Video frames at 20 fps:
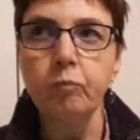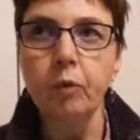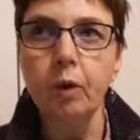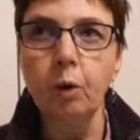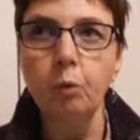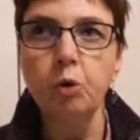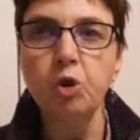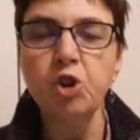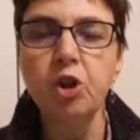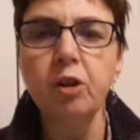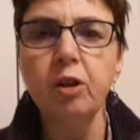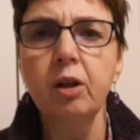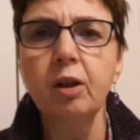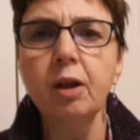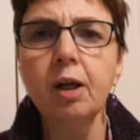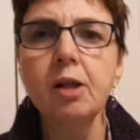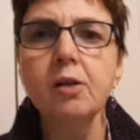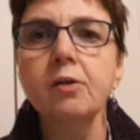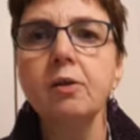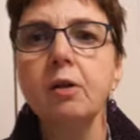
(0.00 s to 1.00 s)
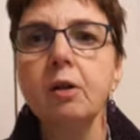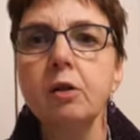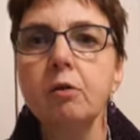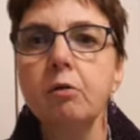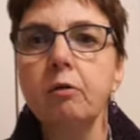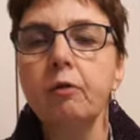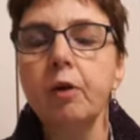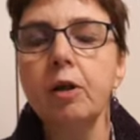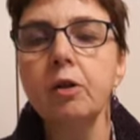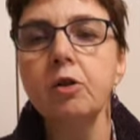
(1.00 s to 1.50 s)
which I think has another
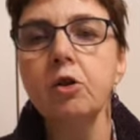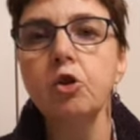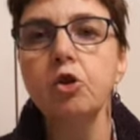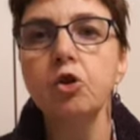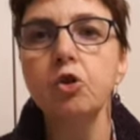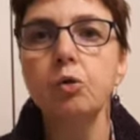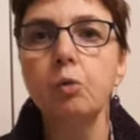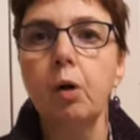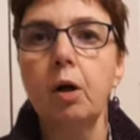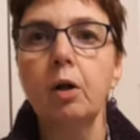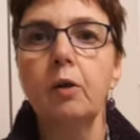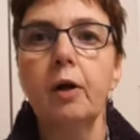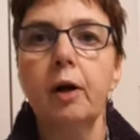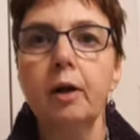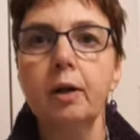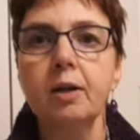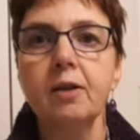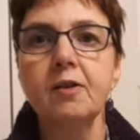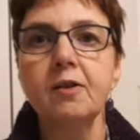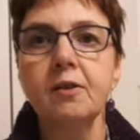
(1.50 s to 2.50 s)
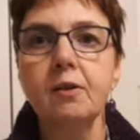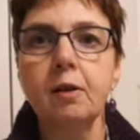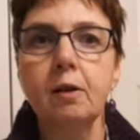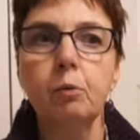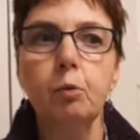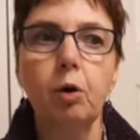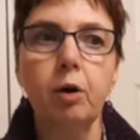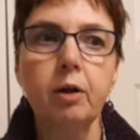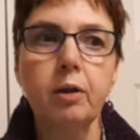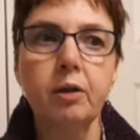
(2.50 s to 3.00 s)
advantage as well, that I can see
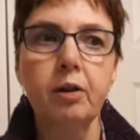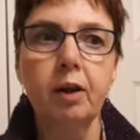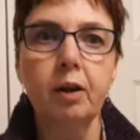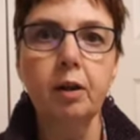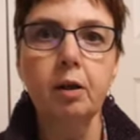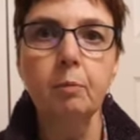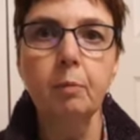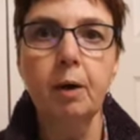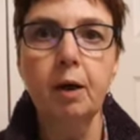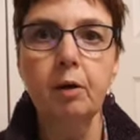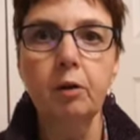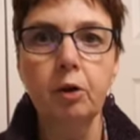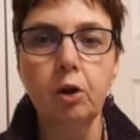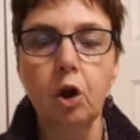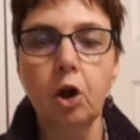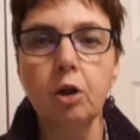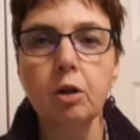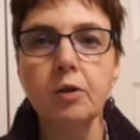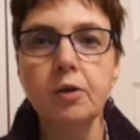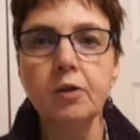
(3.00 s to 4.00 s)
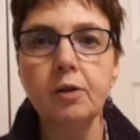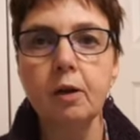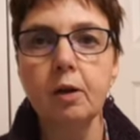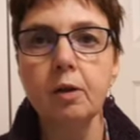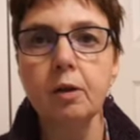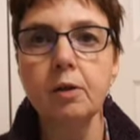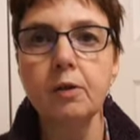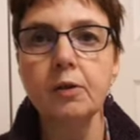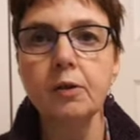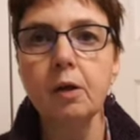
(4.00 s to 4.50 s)
what I think about the collar
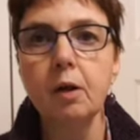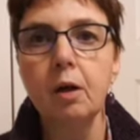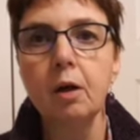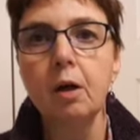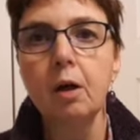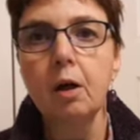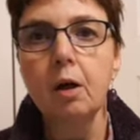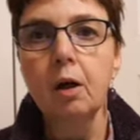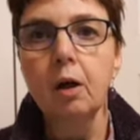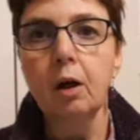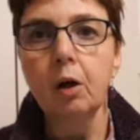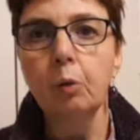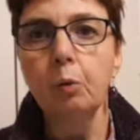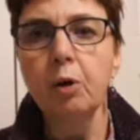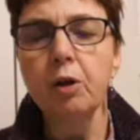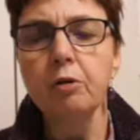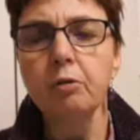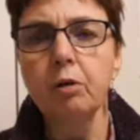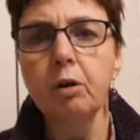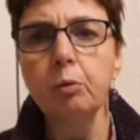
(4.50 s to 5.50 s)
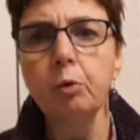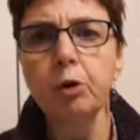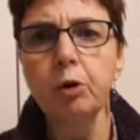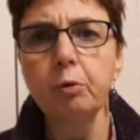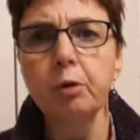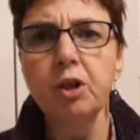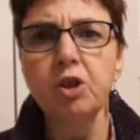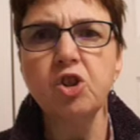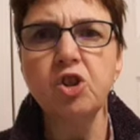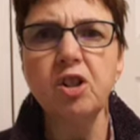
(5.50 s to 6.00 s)
size and whether I want to
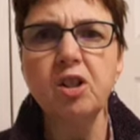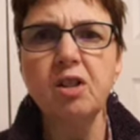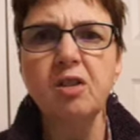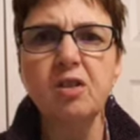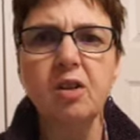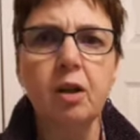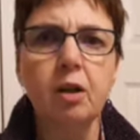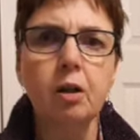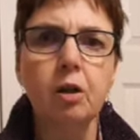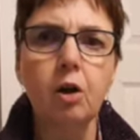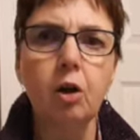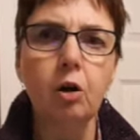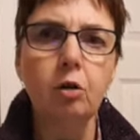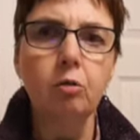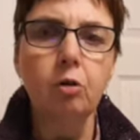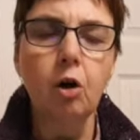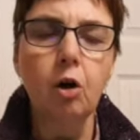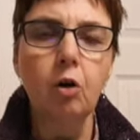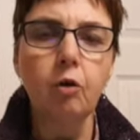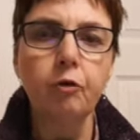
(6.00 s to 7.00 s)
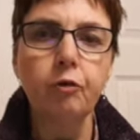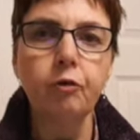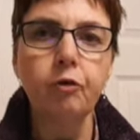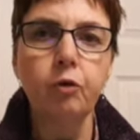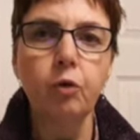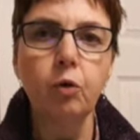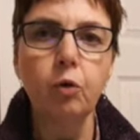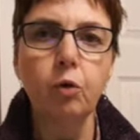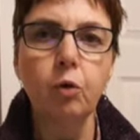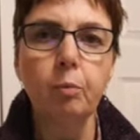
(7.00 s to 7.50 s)
actually take the collar off
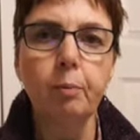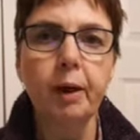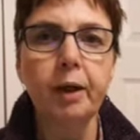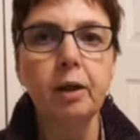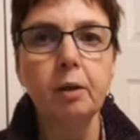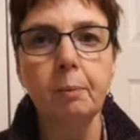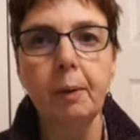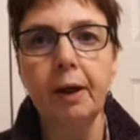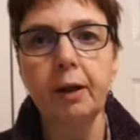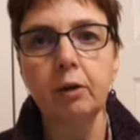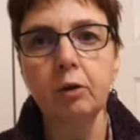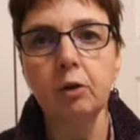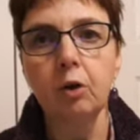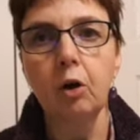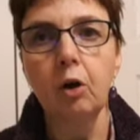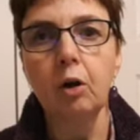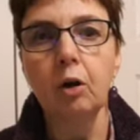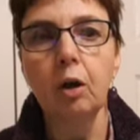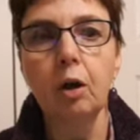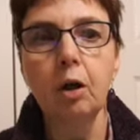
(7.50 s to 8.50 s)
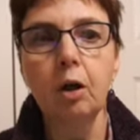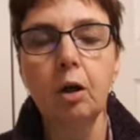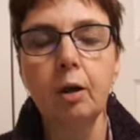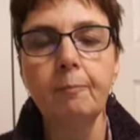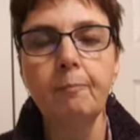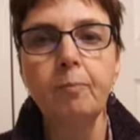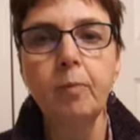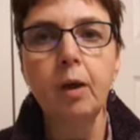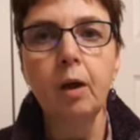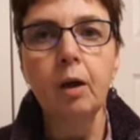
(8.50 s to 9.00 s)
or make a band collar,
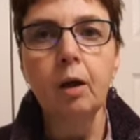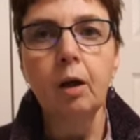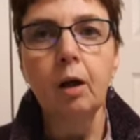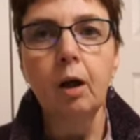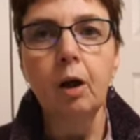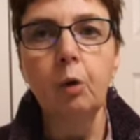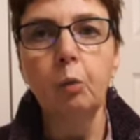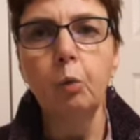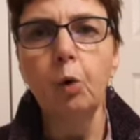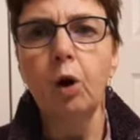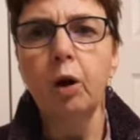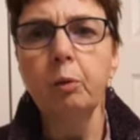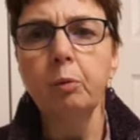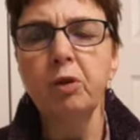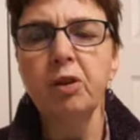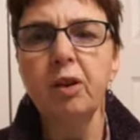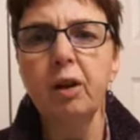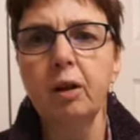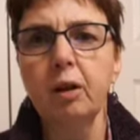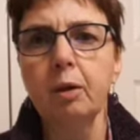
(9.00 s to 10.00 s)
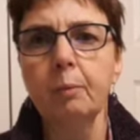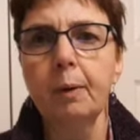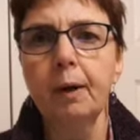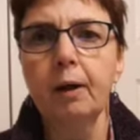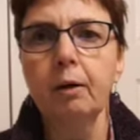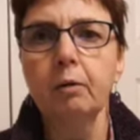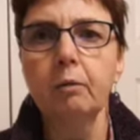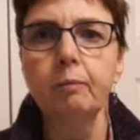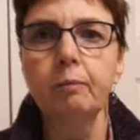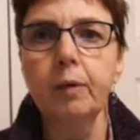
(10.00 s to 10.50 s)
and what I would think
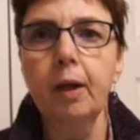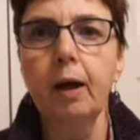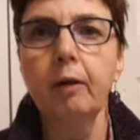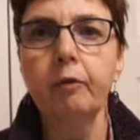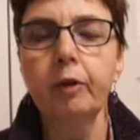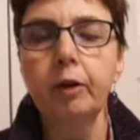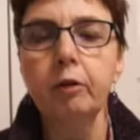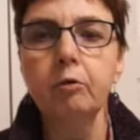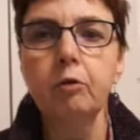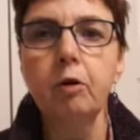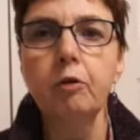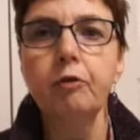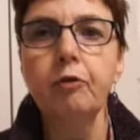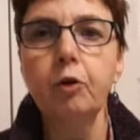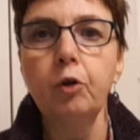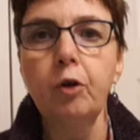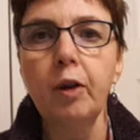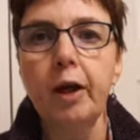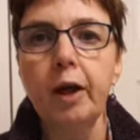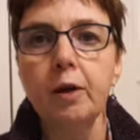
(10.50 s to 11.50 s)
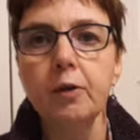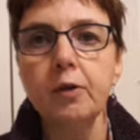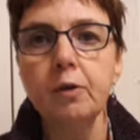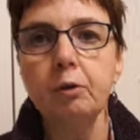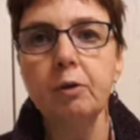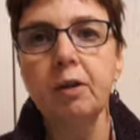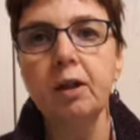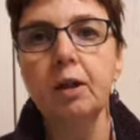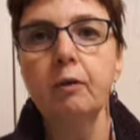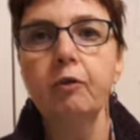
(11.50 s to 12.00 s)
about having a ruffle there. So I
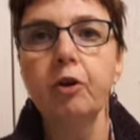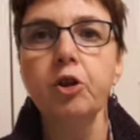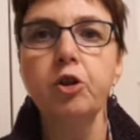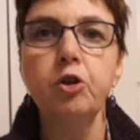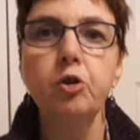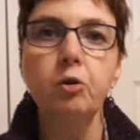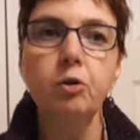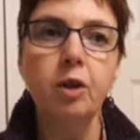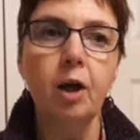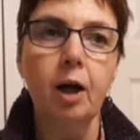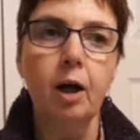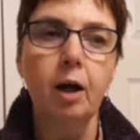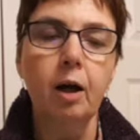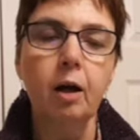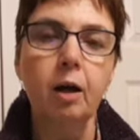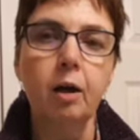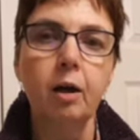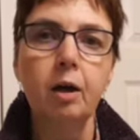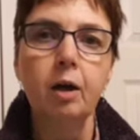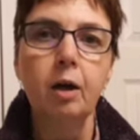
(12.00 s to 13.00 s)
think if I do that,